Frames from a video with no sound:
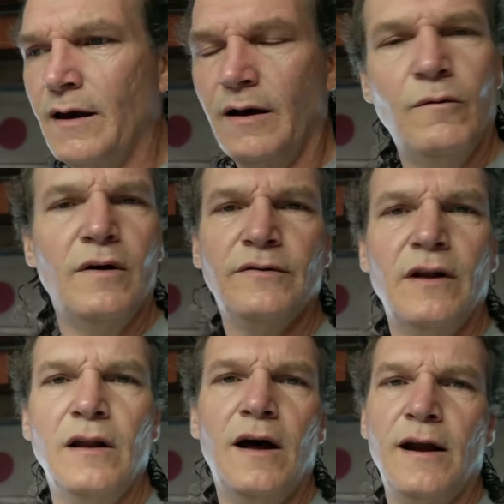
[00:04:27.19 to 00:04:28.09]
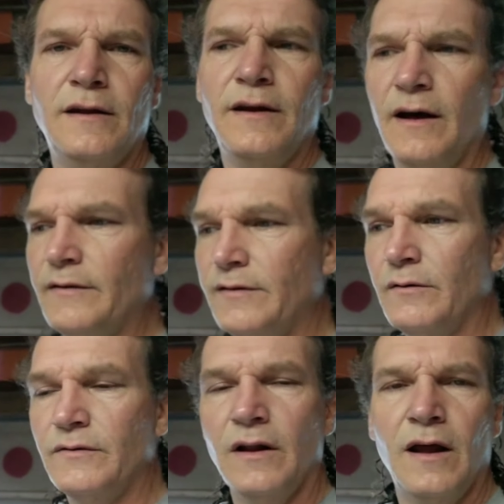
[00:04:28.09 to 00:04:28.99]
it wasn't a line of dust, it
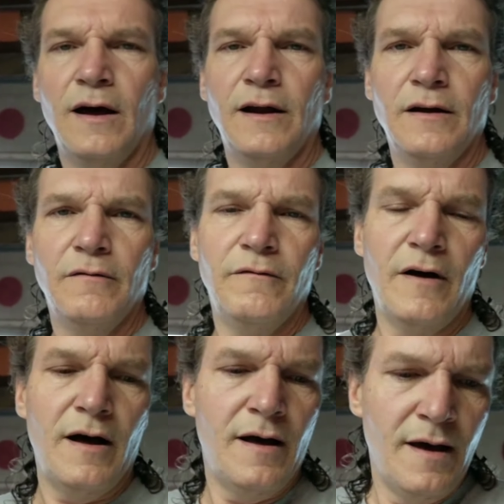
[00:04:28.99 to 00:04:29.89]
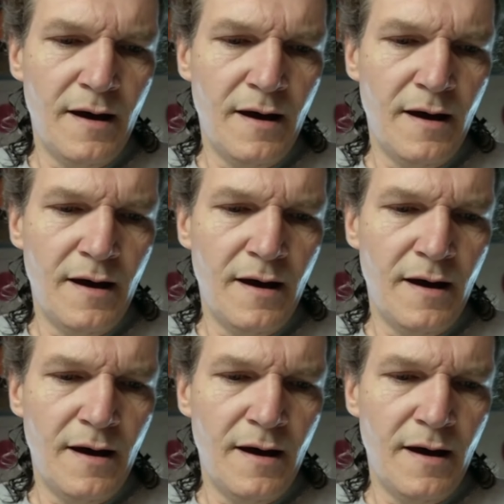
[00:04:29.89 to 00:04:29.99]
was a line of uh,